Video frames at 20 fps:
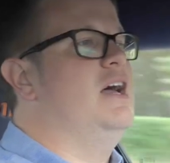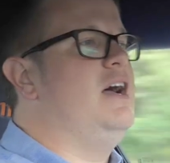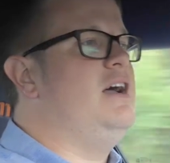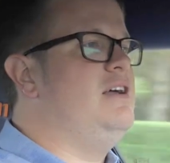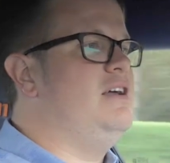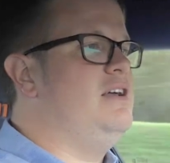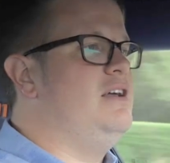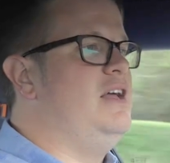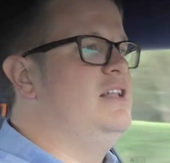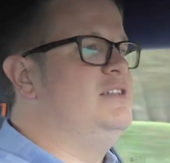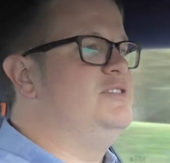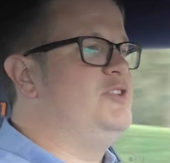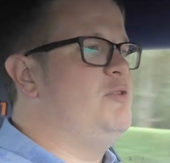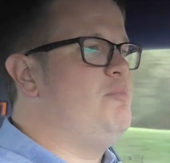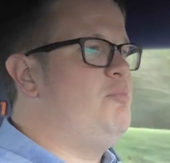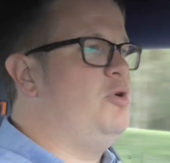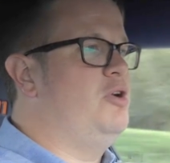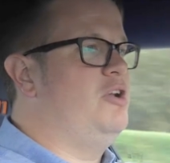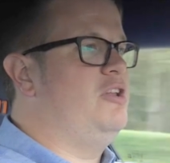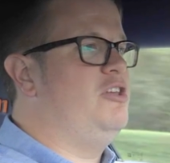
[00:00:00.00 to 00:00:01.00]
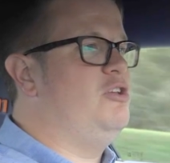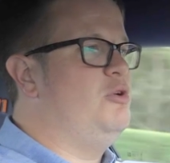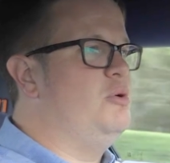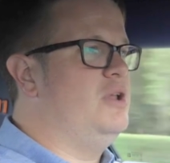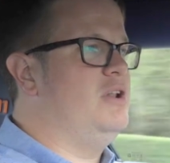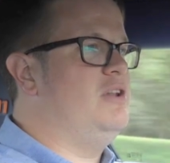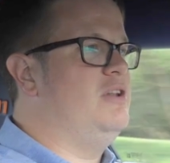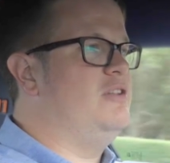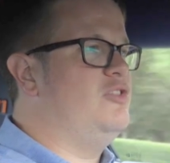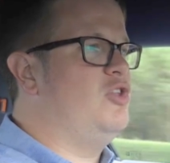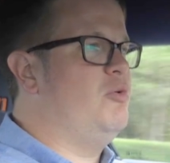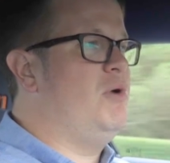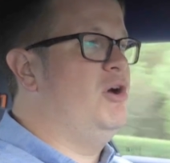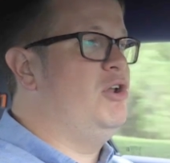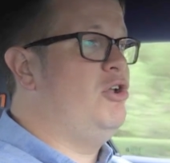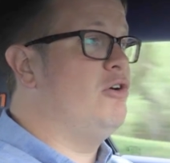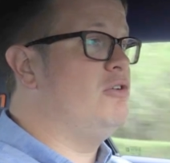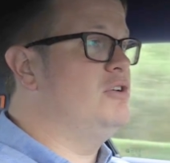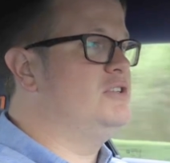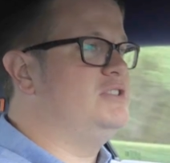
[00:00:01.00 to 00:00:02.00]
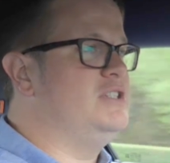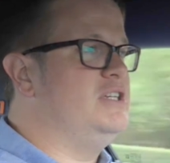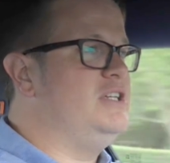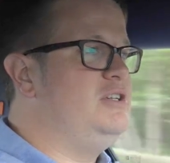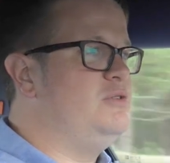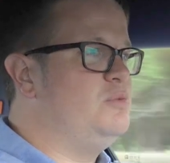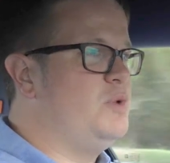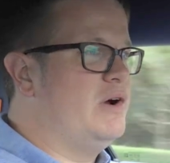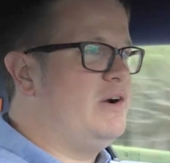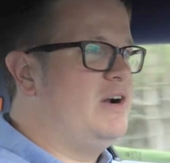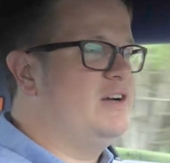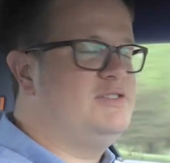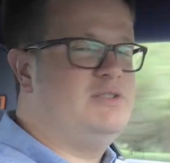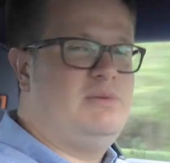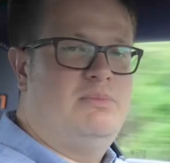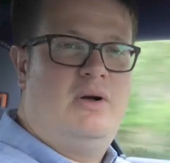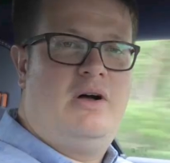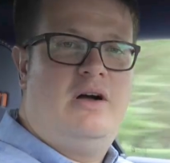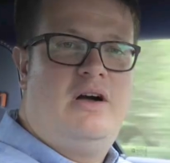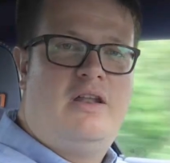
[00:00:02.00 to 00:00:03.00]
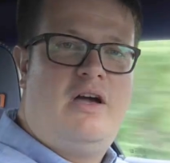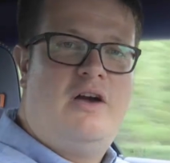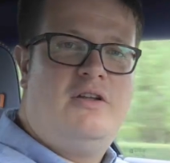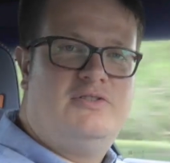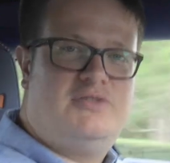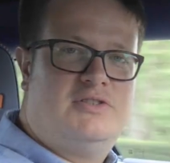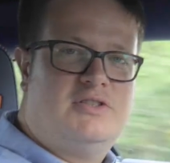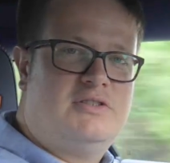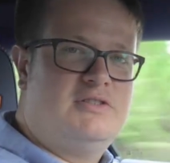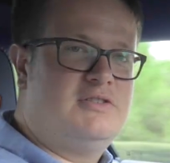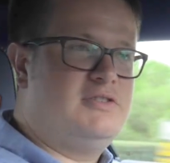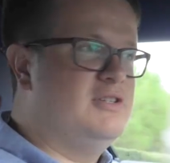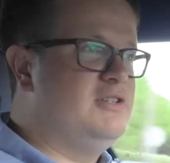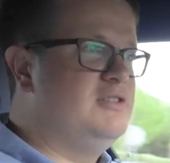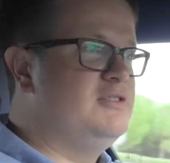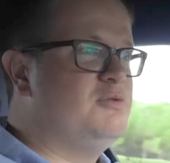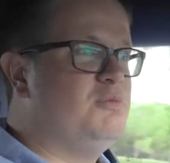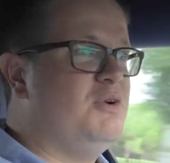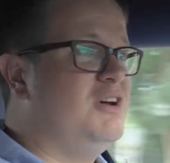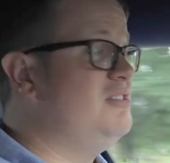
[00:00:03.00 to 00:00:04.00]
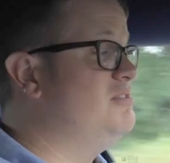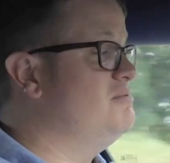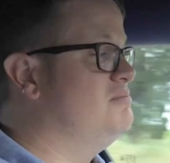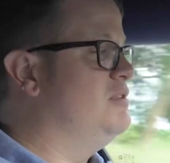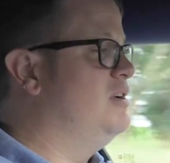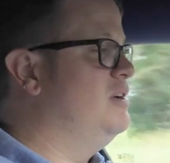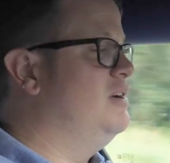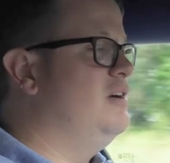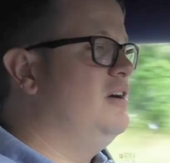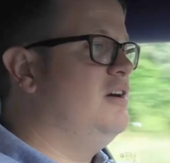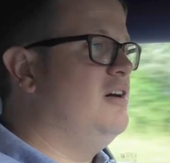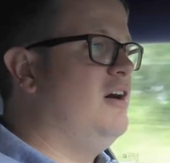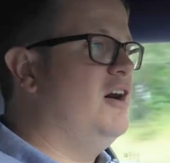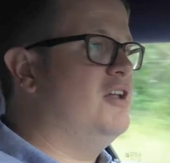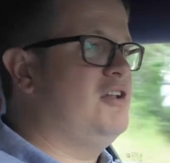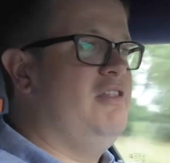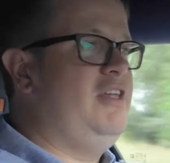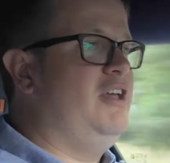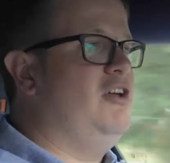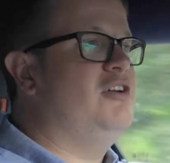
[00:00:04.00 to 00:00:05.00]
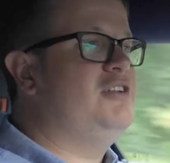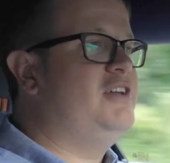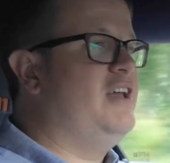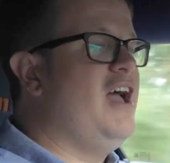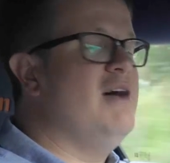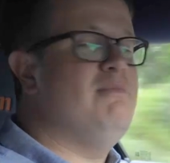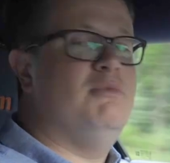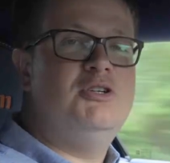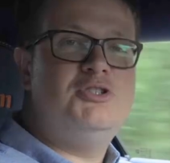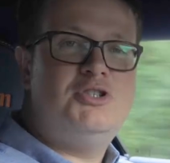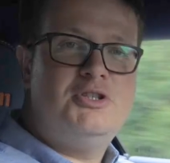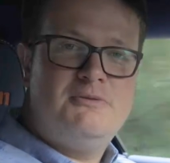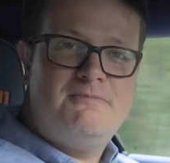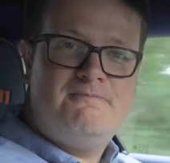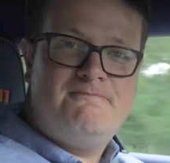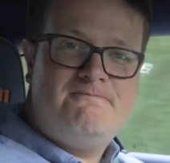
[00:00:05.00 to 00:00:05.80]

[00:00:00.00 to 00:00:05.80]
that ends up putting you in the minority where Aston Martin owners are concerned, well, I don't think I'd care much.